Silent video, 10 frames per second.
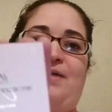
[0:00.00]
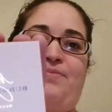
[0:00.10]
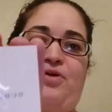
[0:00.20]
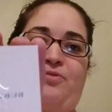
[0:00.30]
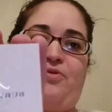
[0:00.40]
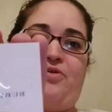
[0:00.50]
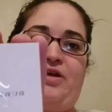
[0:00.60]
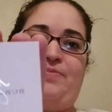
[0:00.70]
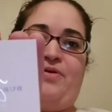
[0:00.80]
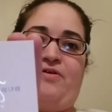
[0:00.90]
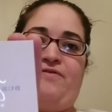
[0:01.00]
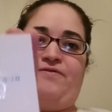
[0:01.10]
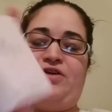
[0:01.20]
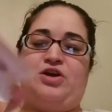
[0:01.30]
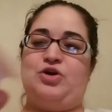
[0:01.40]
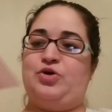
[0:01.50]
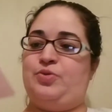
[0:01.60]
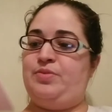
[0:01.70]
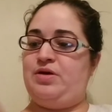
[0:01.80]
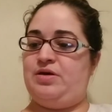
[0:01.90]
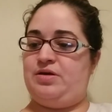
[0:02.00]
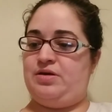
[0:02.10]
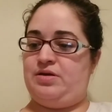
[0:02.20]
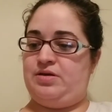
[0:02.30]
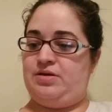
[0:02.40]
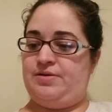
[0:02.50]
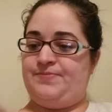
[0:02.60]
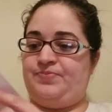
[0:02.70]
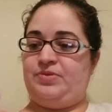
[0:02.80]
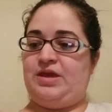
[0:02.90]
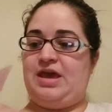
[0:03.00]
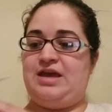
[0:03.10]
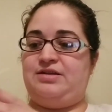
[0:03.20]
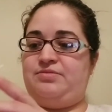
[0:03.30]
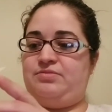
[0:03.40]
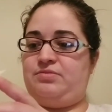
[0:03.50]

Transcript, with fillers: Burberry perfume in